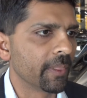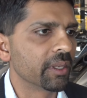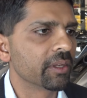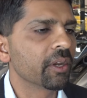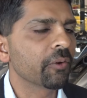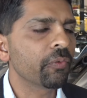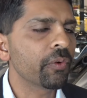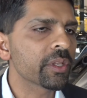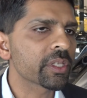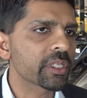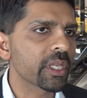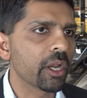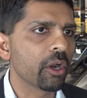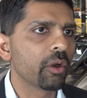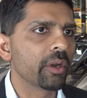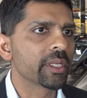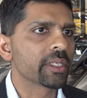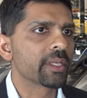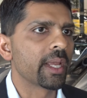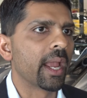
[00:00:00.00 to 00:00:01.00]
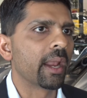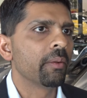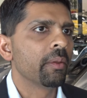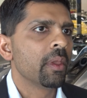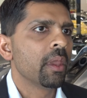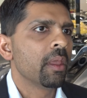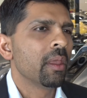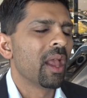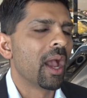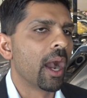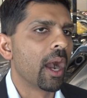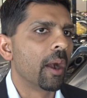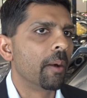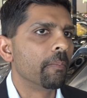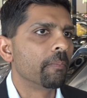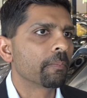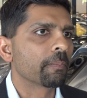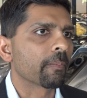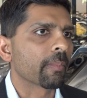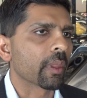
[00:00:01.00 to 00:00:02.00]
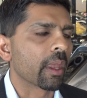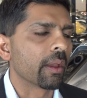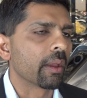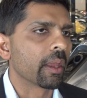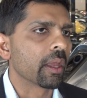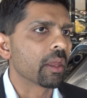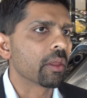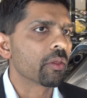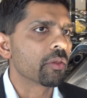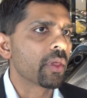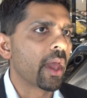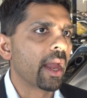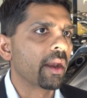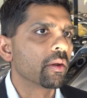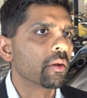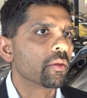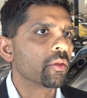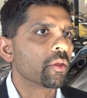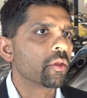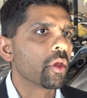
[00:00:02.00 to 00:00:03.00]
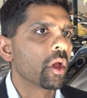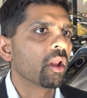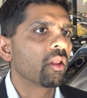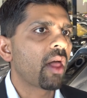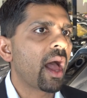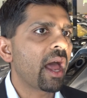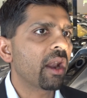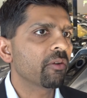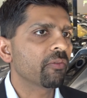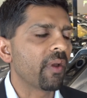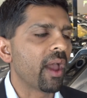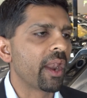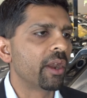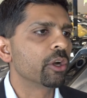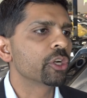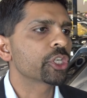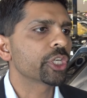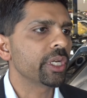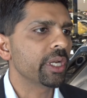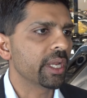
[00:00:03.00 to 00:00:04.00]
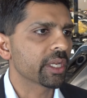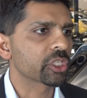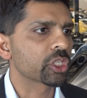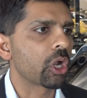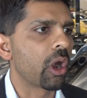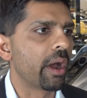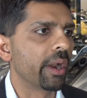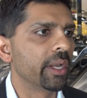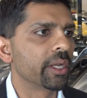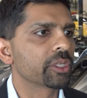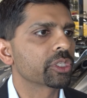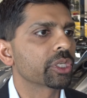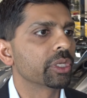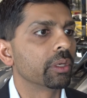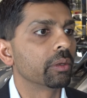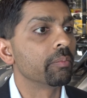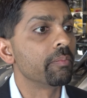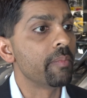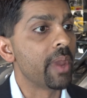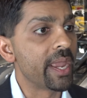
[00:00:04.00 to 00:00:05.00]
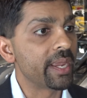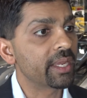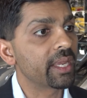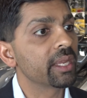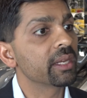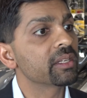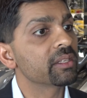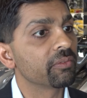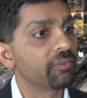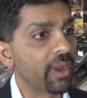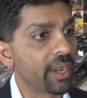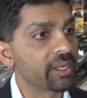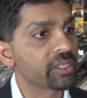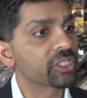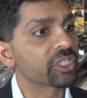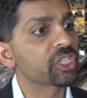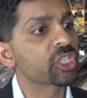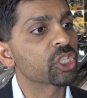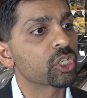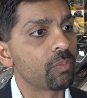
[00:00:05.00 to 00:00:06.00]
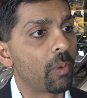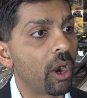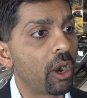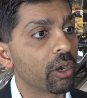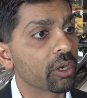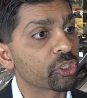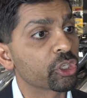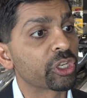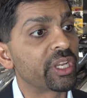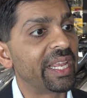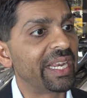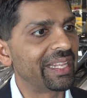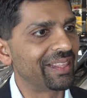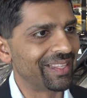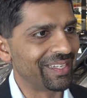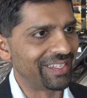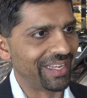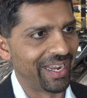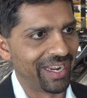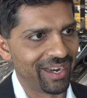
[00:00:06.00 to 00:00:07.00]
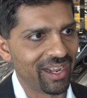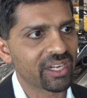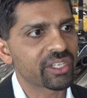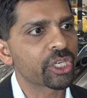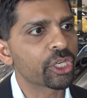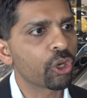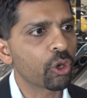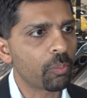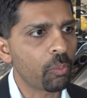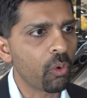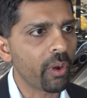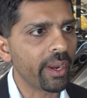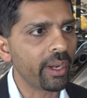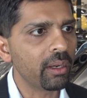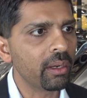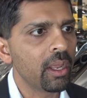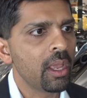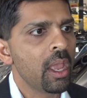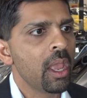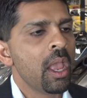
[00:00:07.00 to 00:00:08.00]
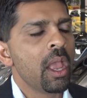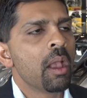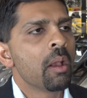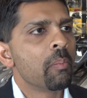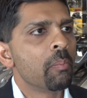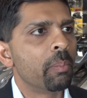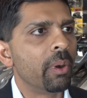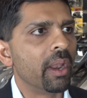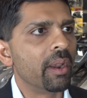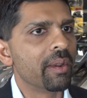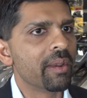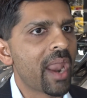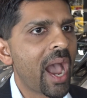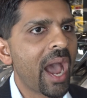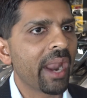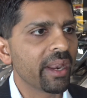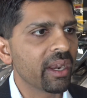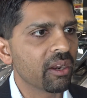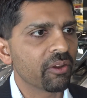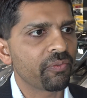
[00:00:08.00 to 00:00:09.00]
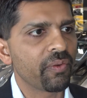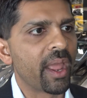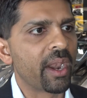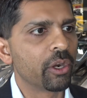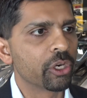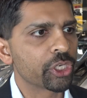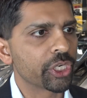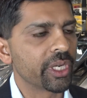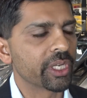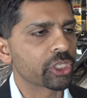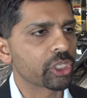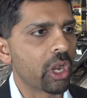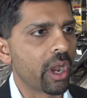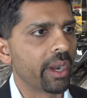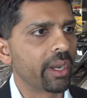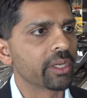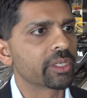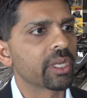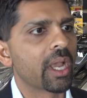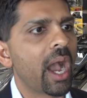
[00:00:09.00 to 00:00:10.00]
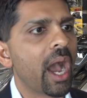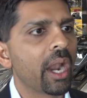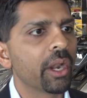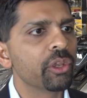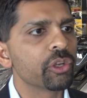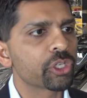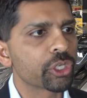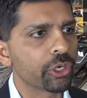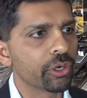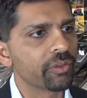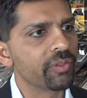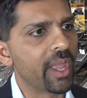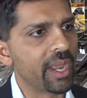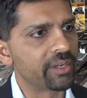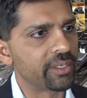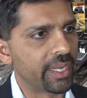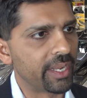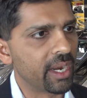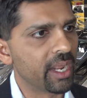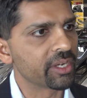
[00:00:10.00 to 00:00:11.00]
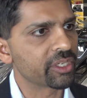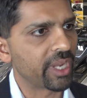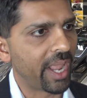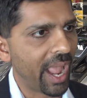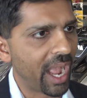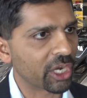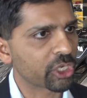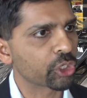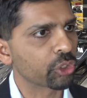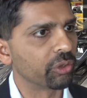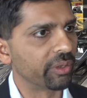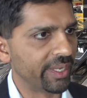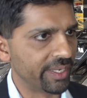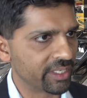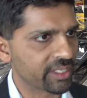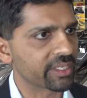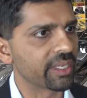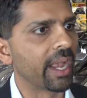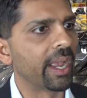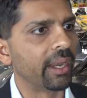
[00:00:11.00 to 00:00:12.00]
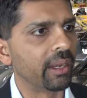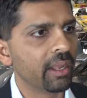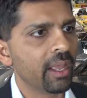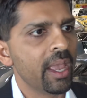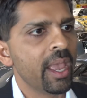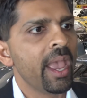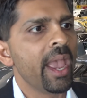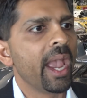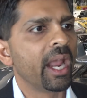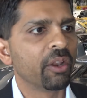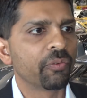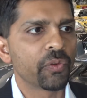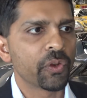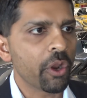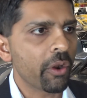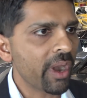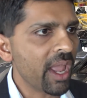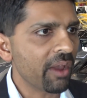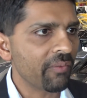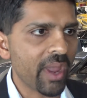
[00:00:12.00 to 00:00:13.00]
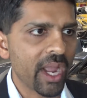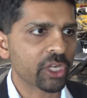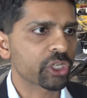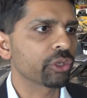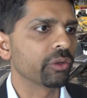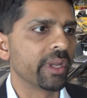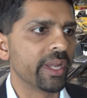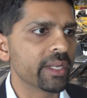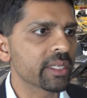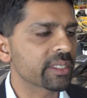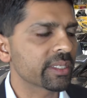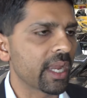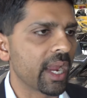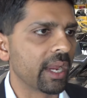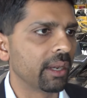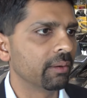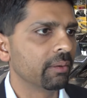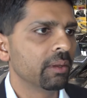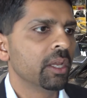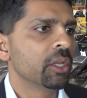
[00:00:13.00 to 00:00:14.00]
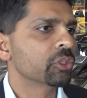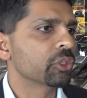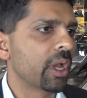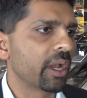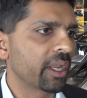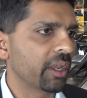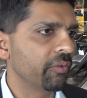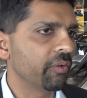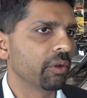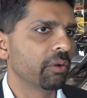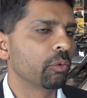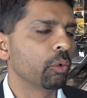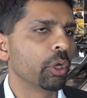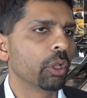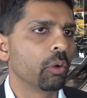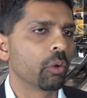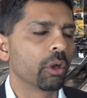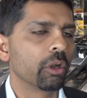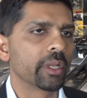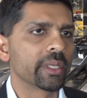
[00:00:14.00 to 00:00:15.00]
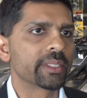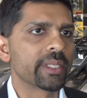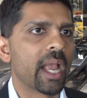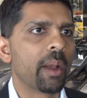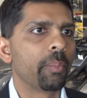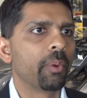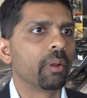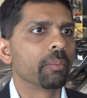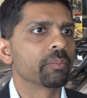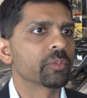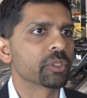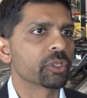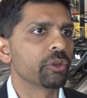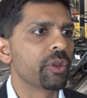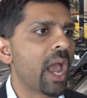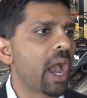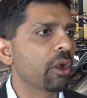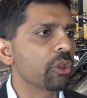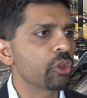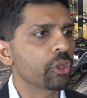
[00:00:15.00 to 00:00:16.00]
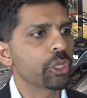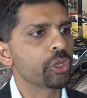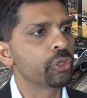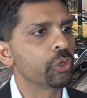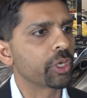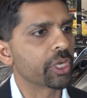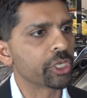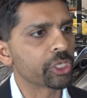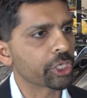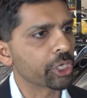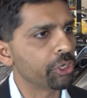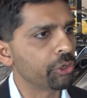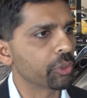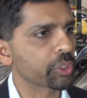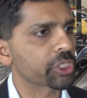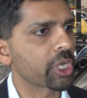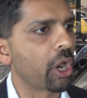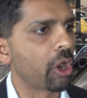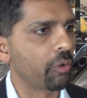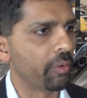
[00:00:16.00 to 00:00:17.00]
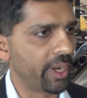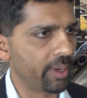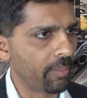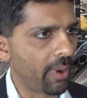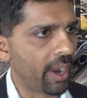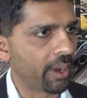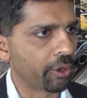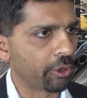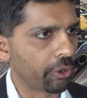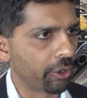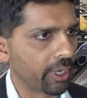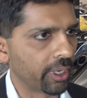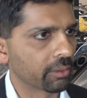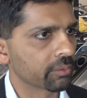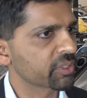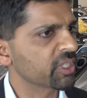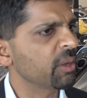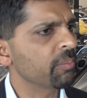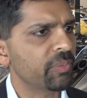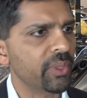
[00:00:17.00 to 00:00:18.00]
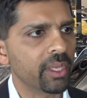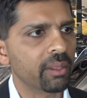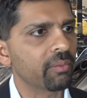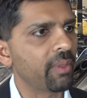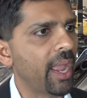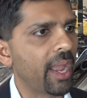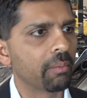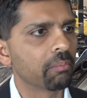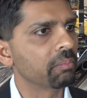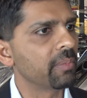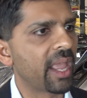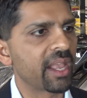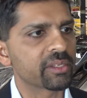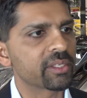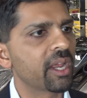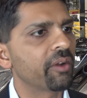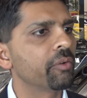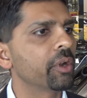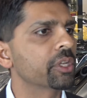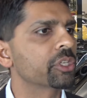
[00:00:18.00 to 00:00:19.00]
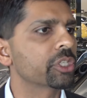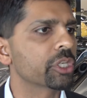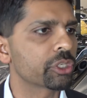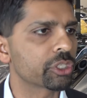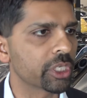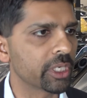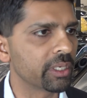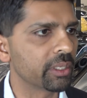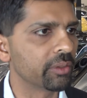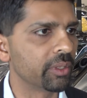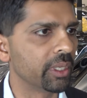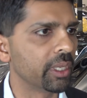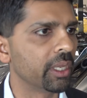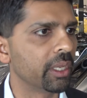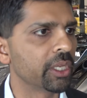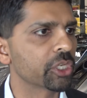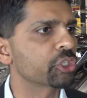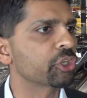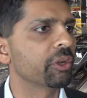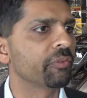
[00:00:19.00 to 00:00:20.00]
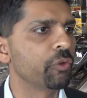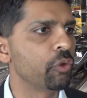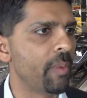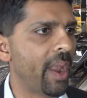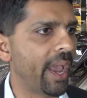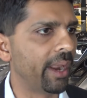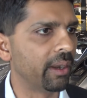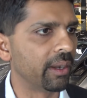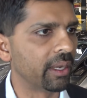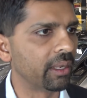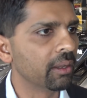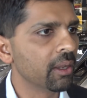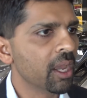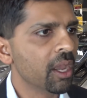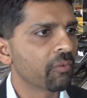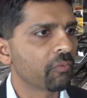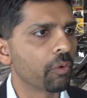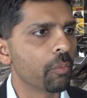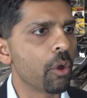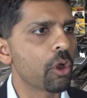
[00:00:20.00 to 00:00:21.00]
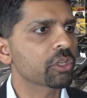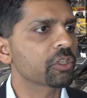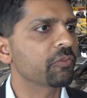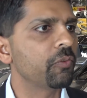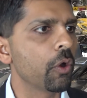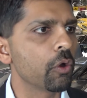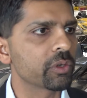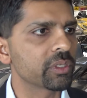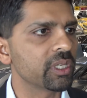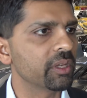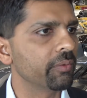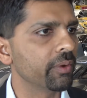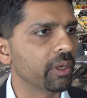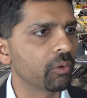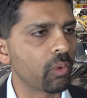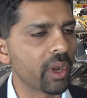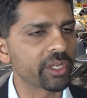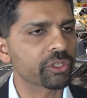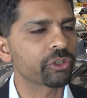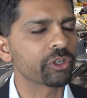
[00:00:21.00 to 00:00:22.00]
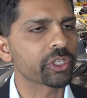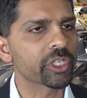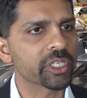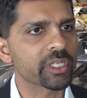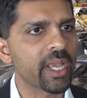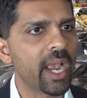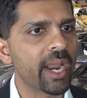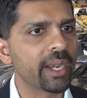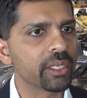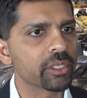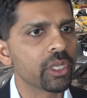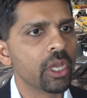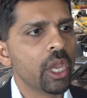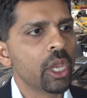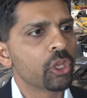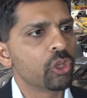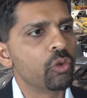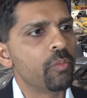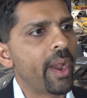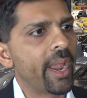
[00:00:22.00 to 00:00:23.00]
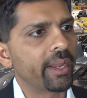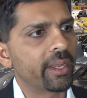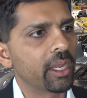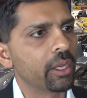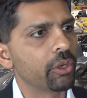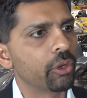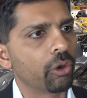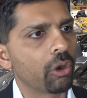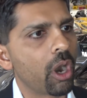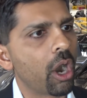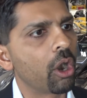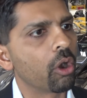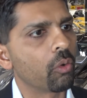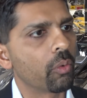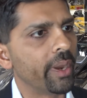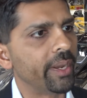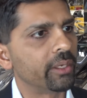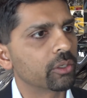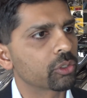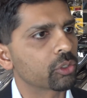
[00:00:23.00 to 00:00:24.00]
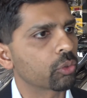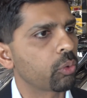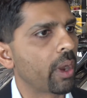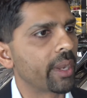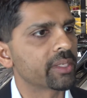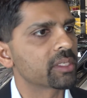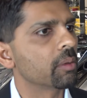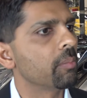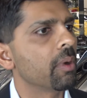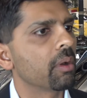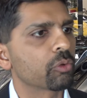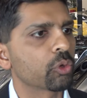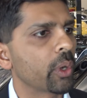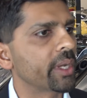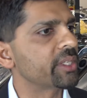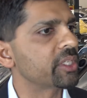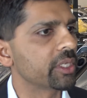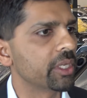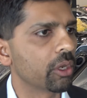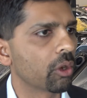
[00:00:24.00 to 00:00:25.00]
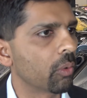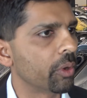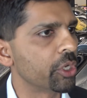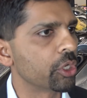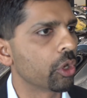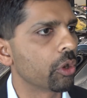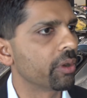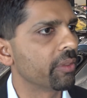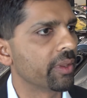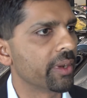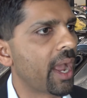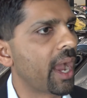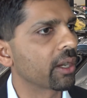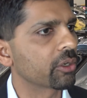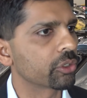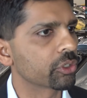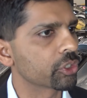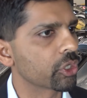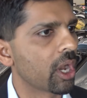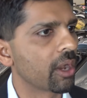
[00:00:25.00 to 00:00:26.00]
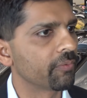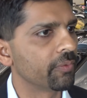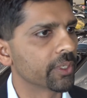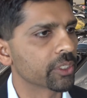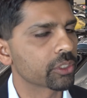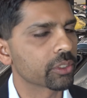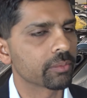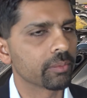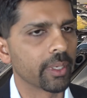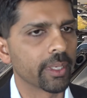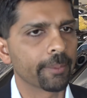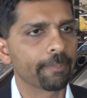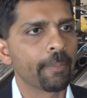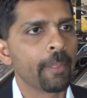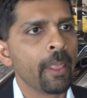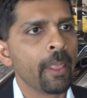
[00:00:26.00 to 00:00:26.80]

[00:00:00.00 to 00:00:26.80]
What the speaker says: The difference there is that that a lot of energy has gone into making devices smart, so getting the data, to your point, but not enough energy has gone into how do you turn that data into actual insight. And if you don't have actual insight, so I'll give you a real world example. So now you can do continuous heart rate monitoring, something that has never existed in the history of humanity. For most folks, even in Western societies, you might get your heart rate twice a year when you go to the doctor's office, right?